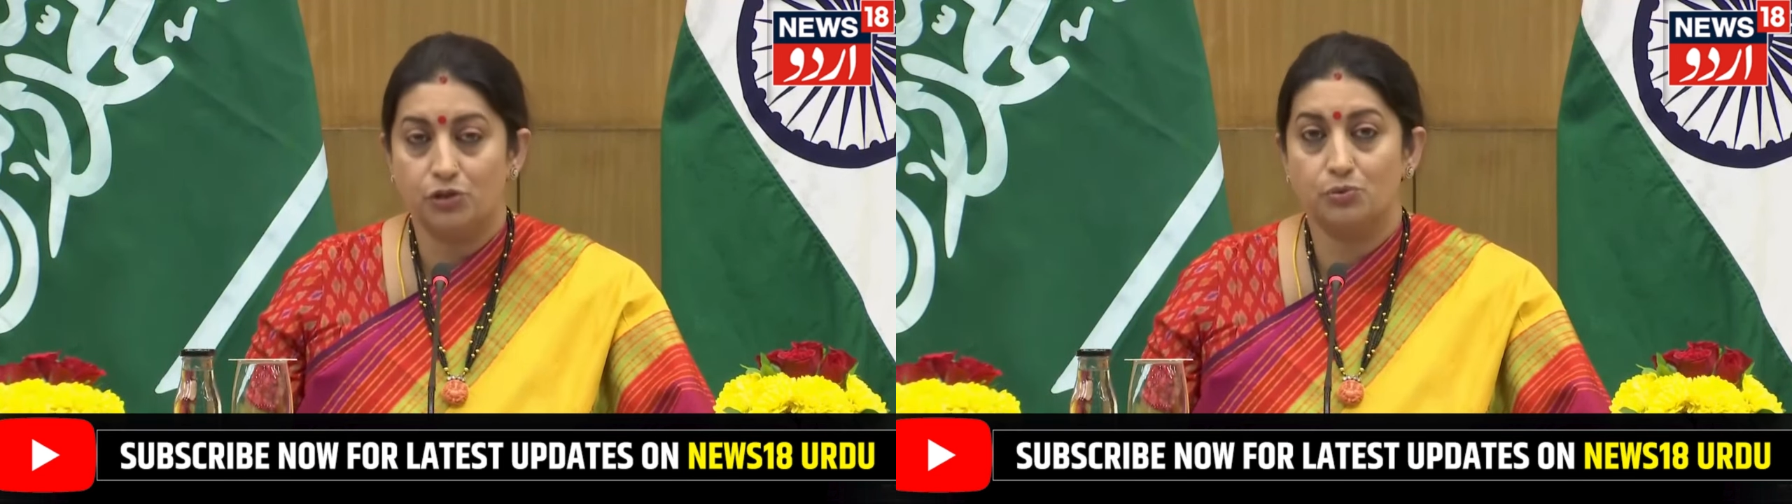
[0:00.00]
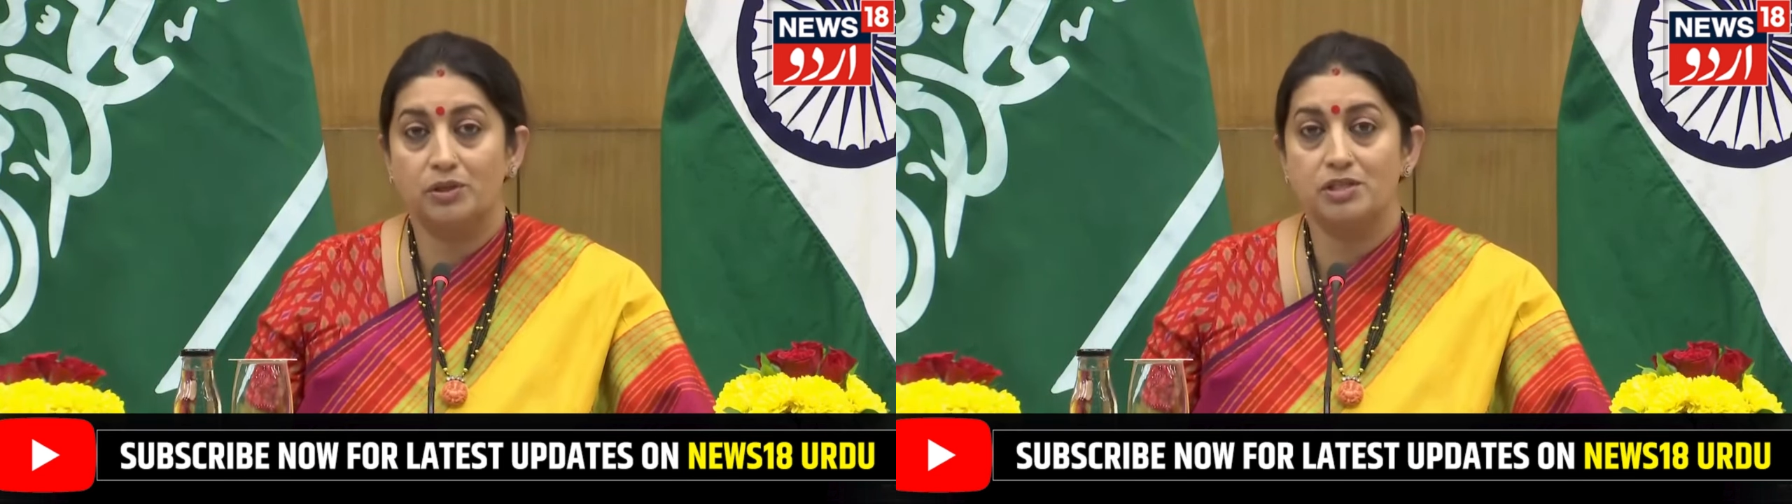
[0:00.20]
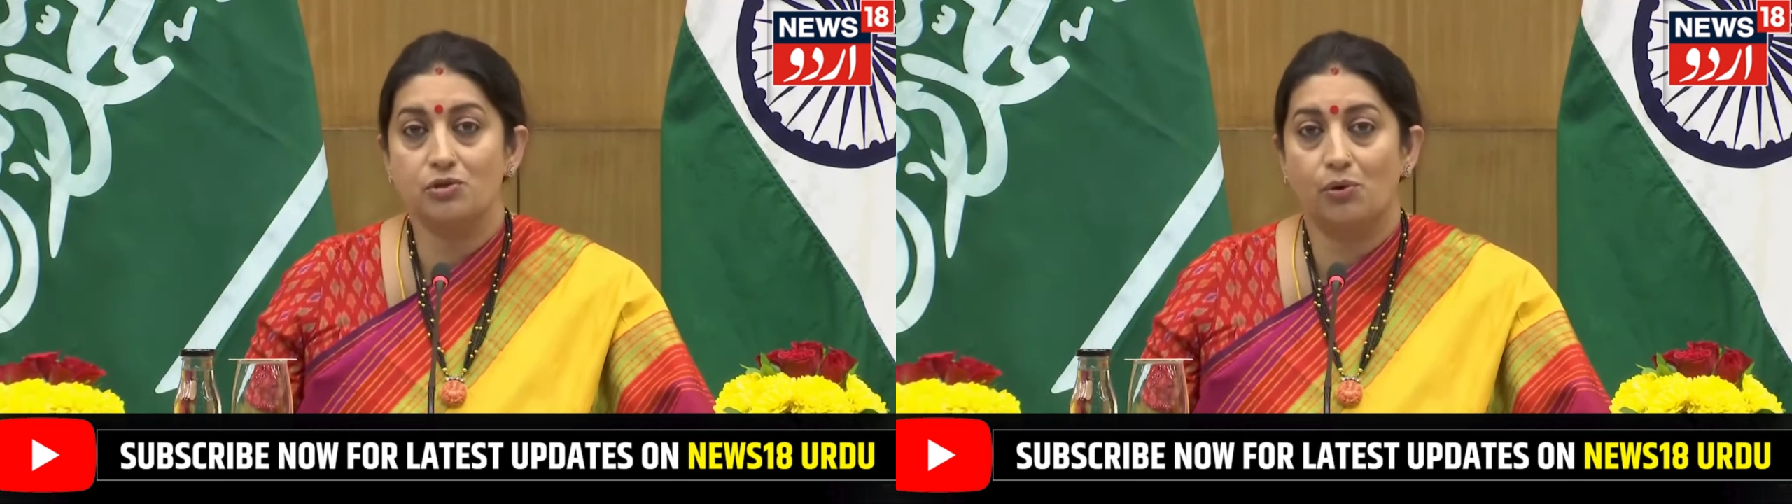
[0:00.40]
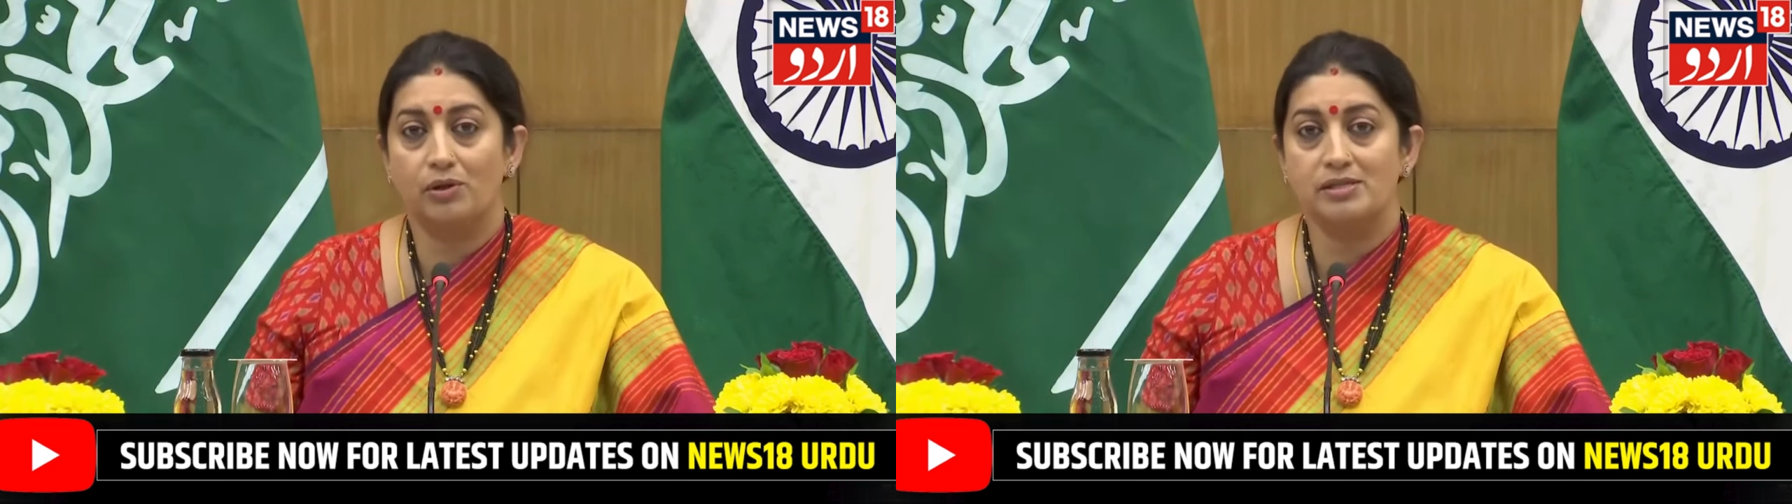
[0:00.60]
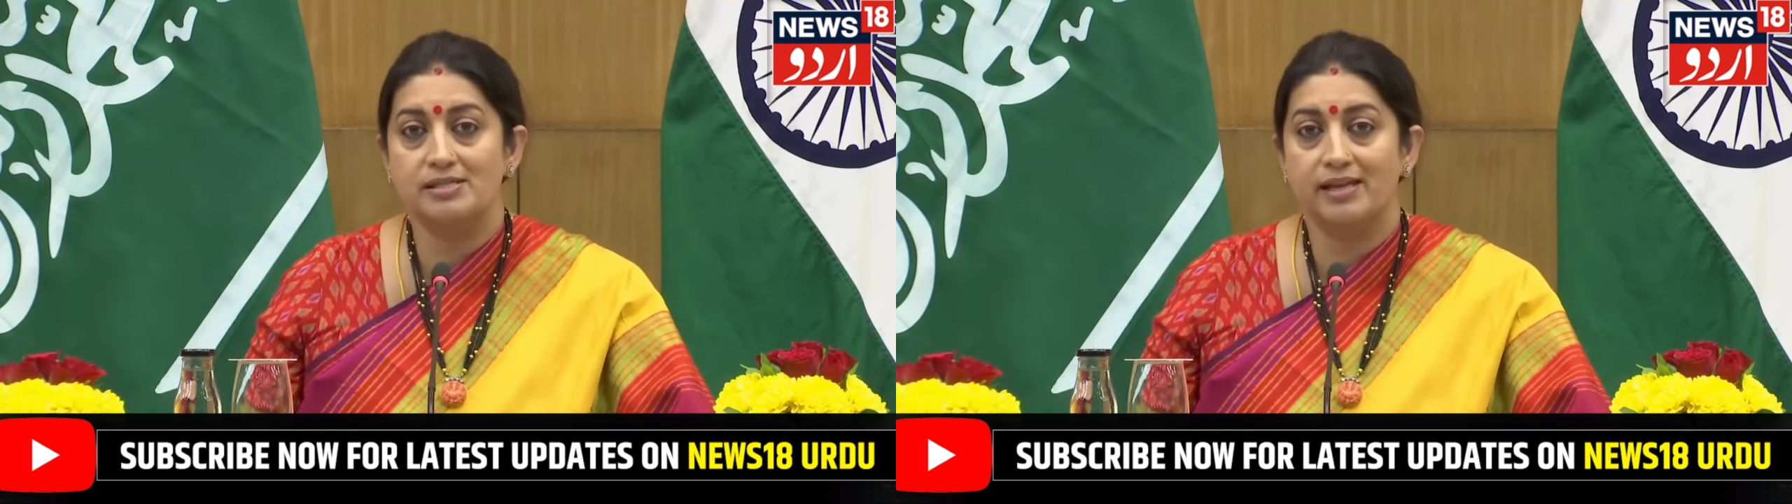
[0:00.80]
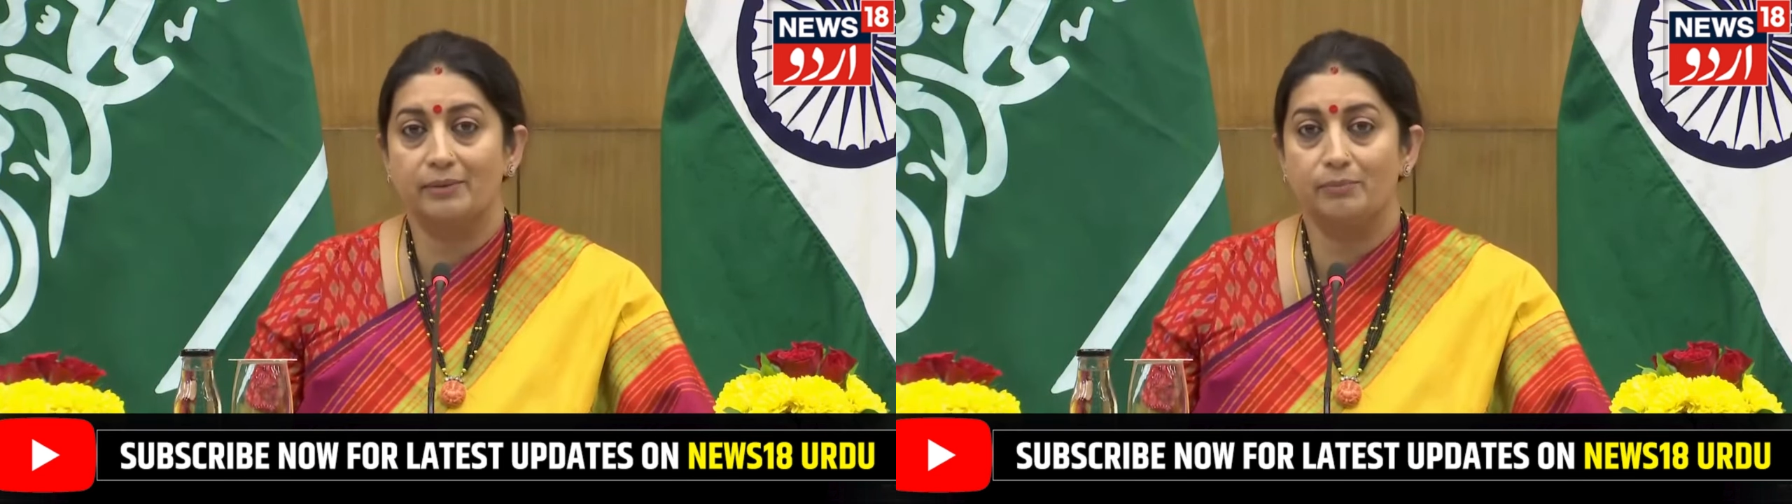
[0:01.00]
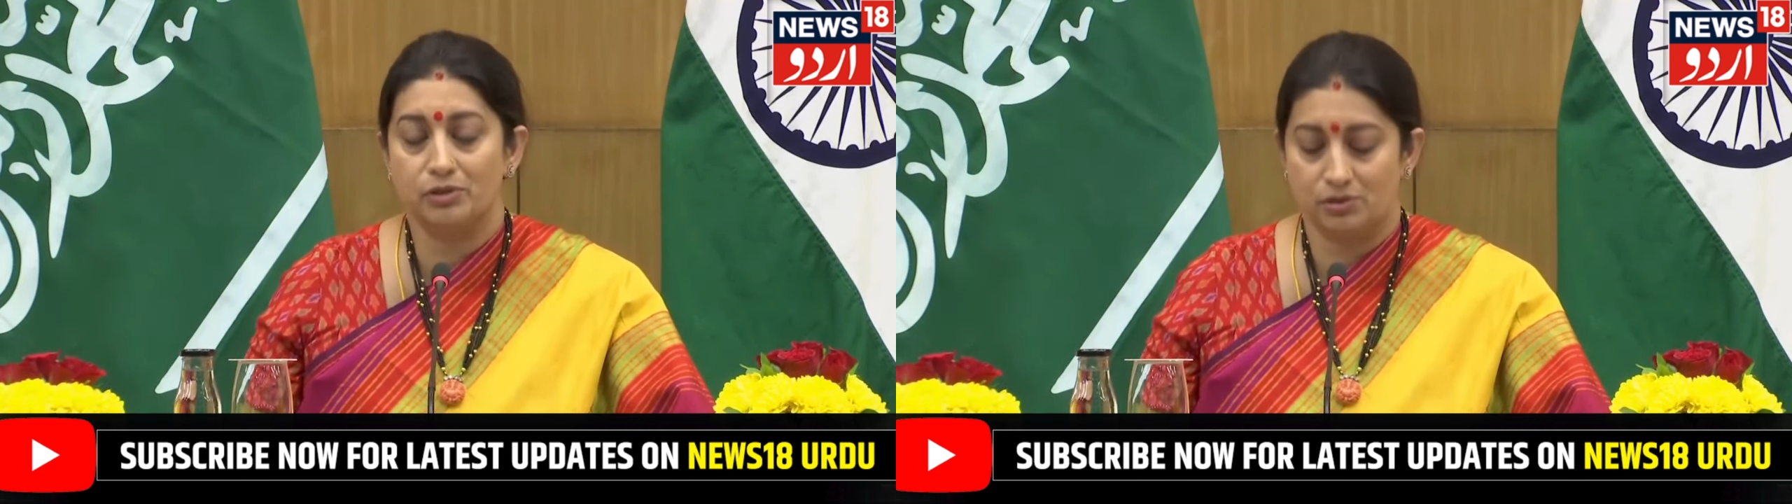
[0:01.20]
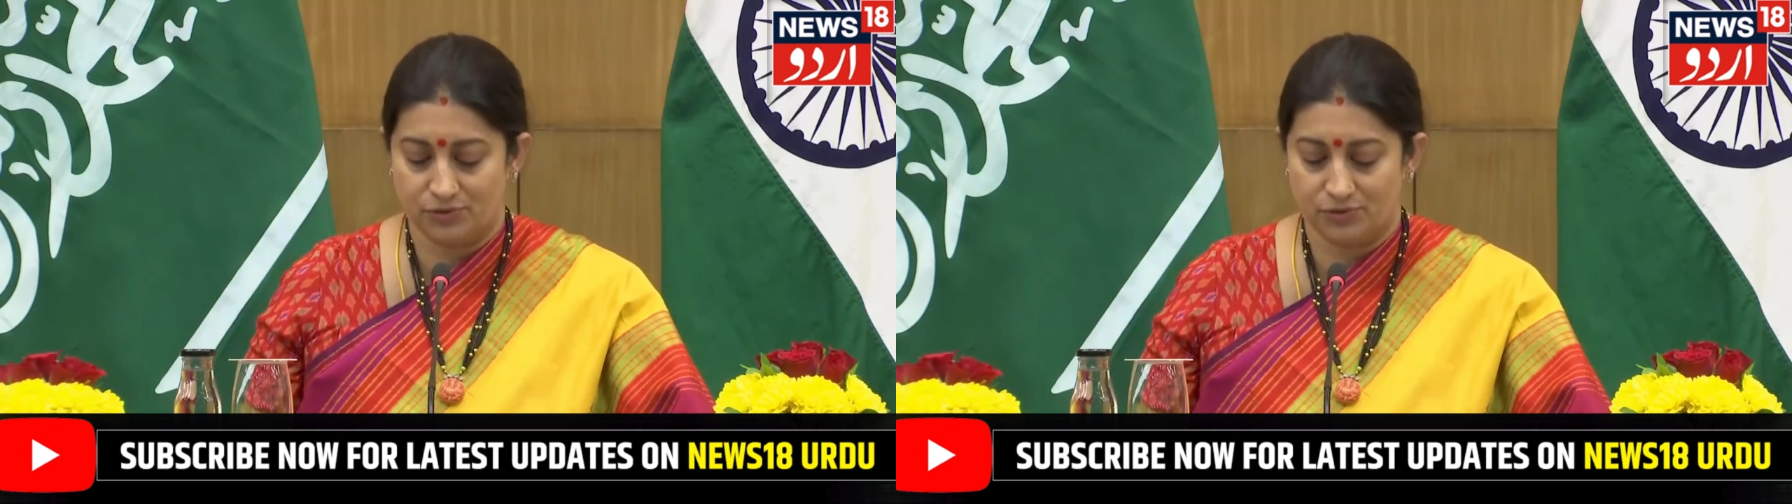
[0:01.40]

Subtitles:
towards all segments